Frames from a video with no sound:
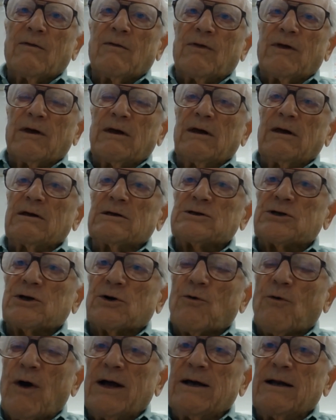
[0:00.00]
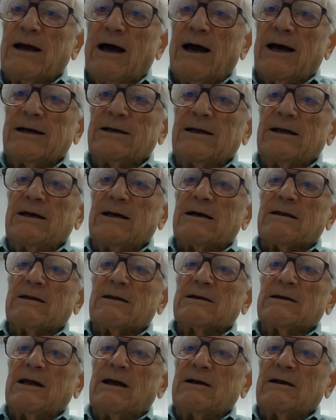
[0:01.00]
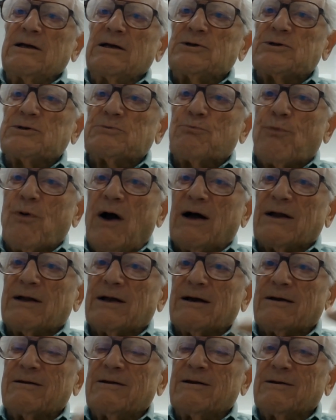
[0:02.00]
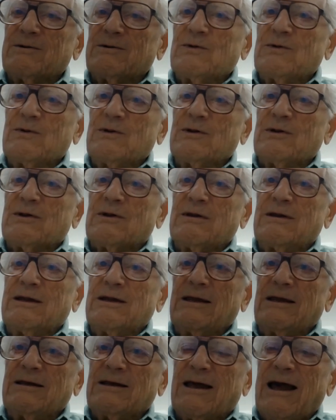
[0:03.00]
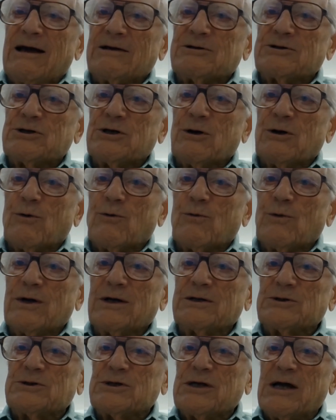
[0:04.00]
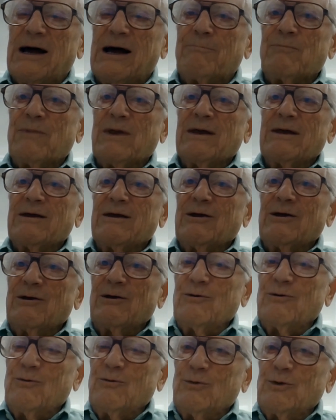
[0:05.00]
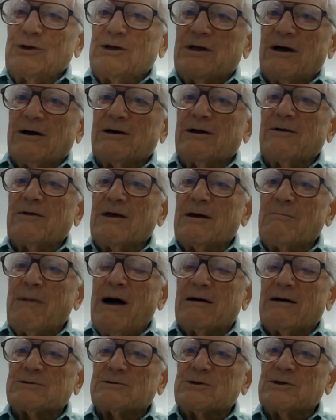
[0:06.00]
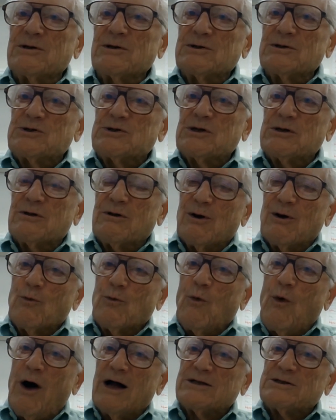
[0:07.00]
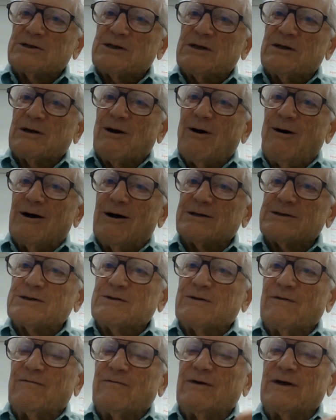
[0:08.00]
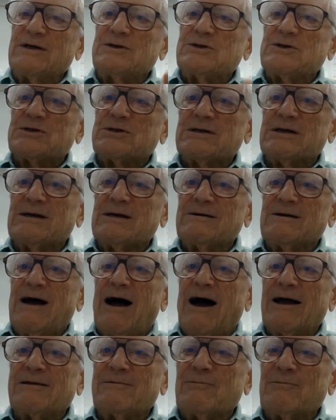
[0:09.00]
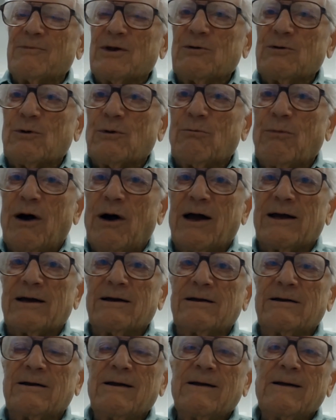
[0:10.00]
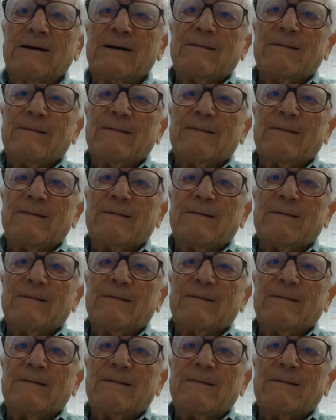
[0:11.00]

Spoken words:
thinking it's a great idea that each product that the cashier rings up would tell you the amount. So you could sit there and watch the cost of each item that you were buying. And